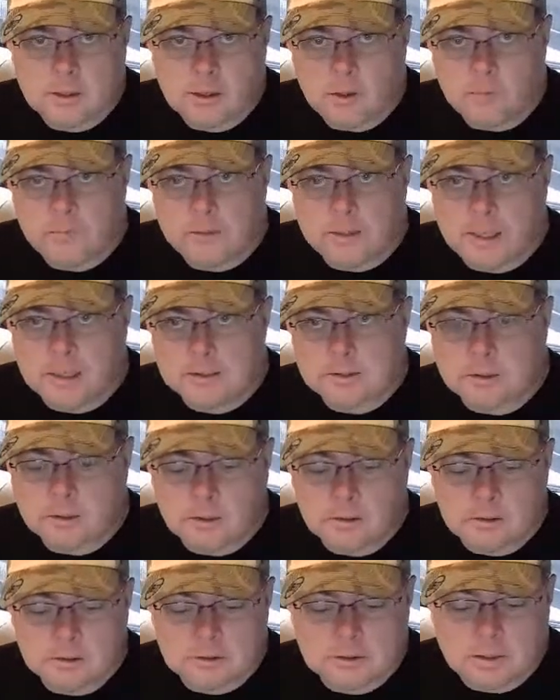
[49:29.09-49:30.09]
I hope you guys
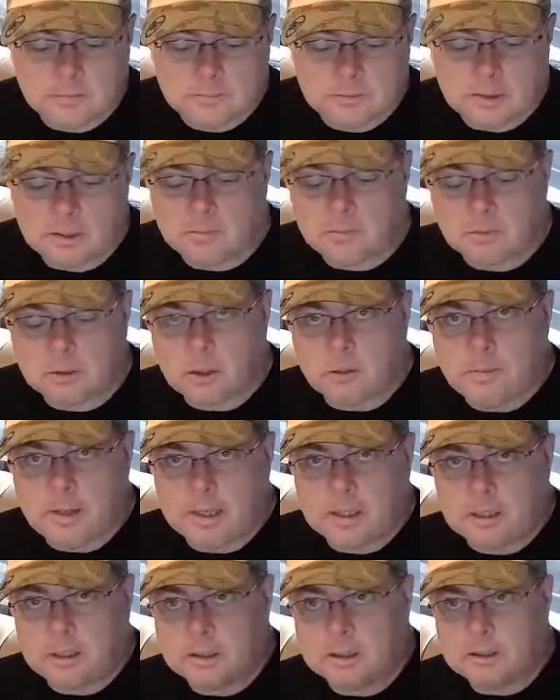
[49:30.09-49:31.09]
learned something. I'm going to go
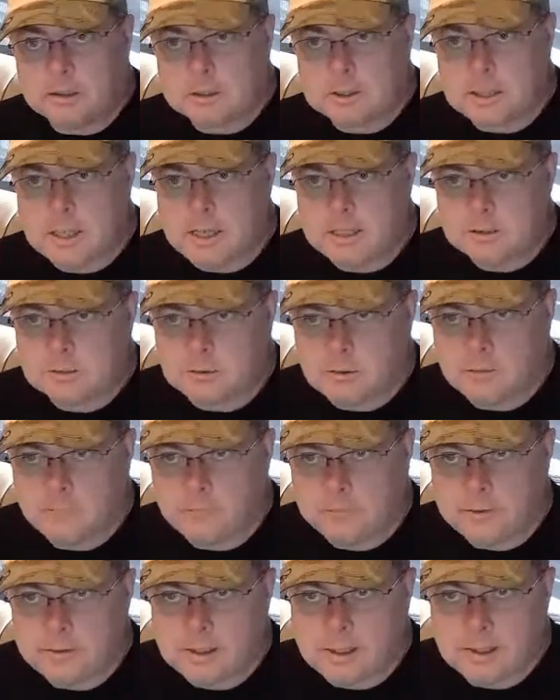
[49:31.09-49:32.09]
back and look at the chat, so
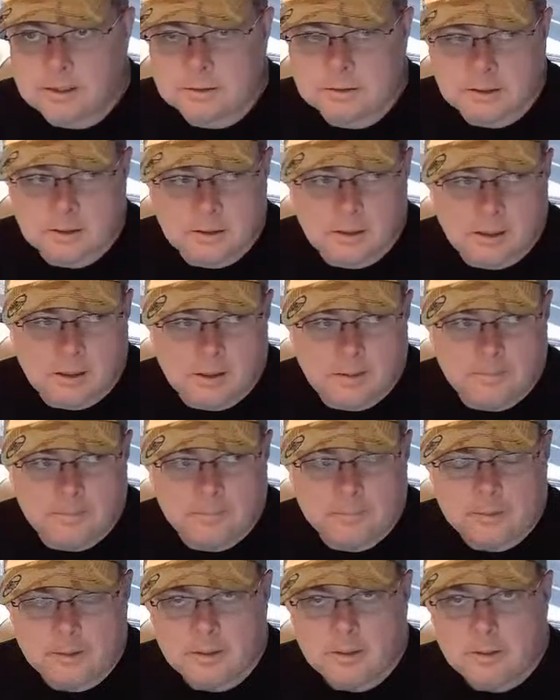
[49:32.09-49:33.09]
hopefully you guys can
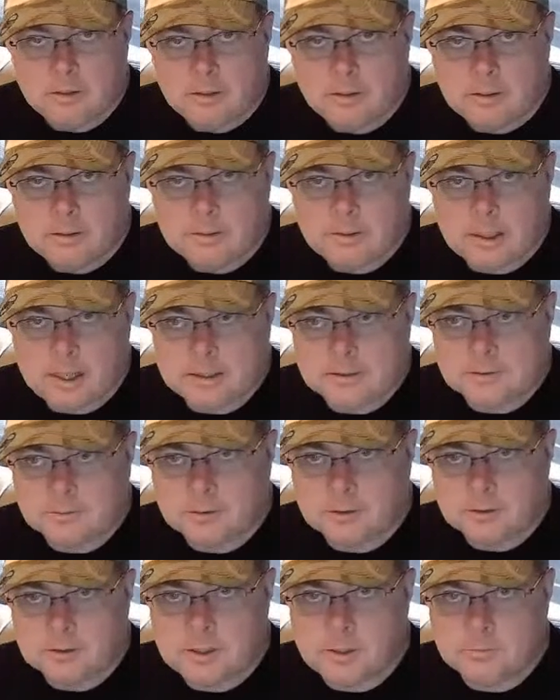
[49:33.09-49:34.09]
add
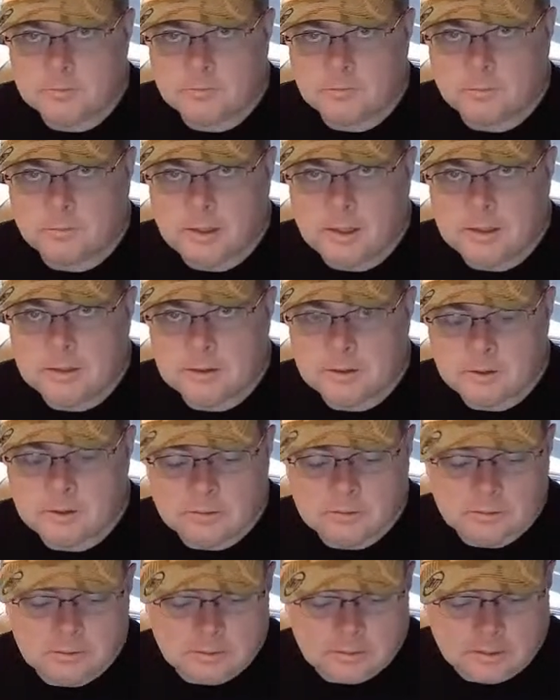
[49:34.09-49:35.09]
some good tips for me,
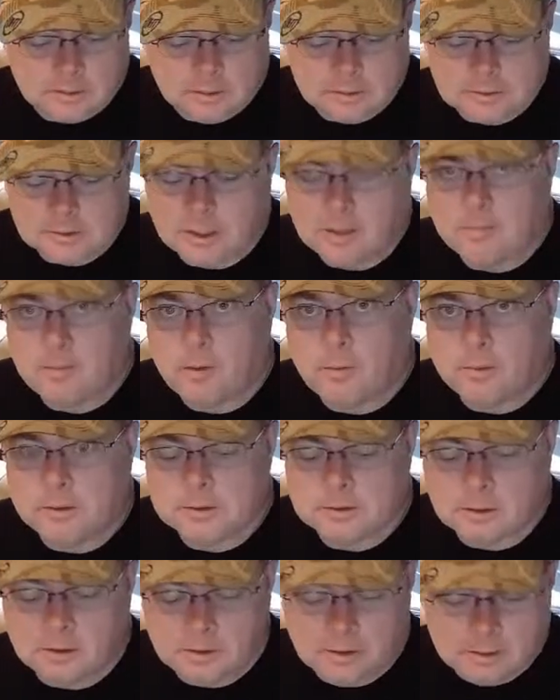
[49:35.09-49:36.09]
too, because I'm
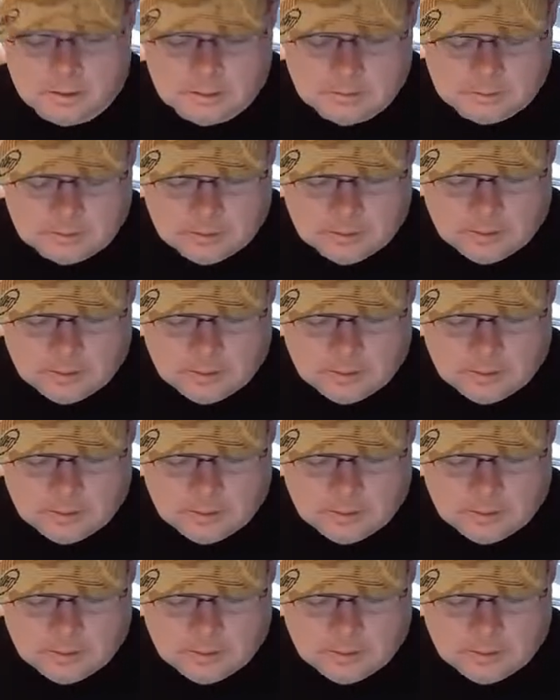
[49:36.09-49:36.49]
always learning.